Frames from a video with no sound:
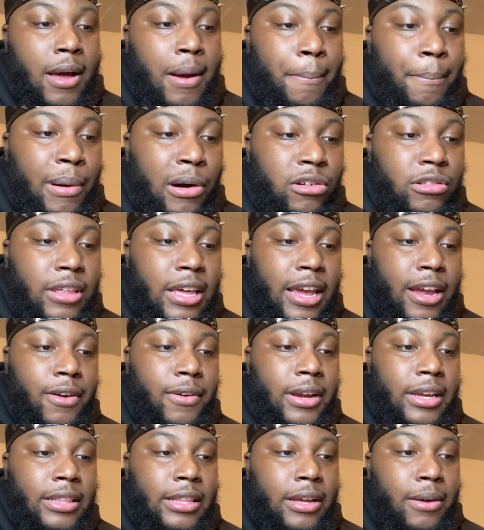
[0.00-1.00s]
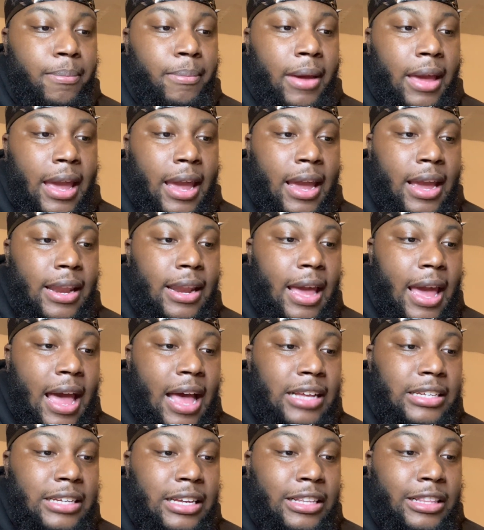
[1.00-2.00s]
both hearing them and
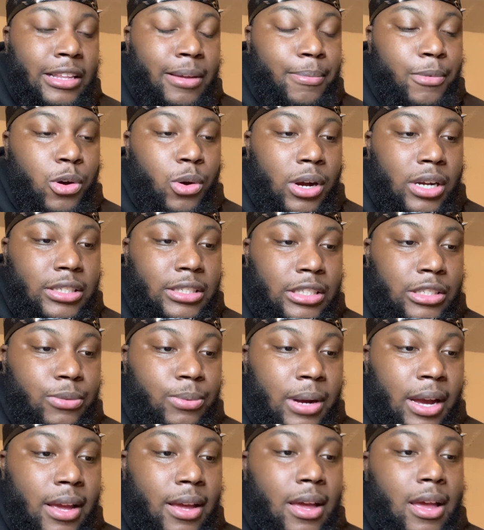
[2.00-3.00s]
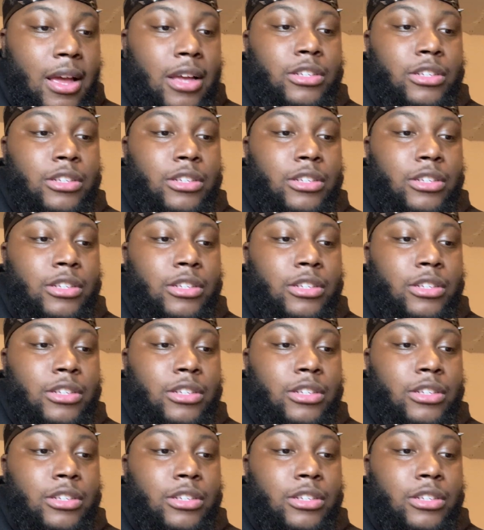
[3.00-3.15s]
asking them questions, right?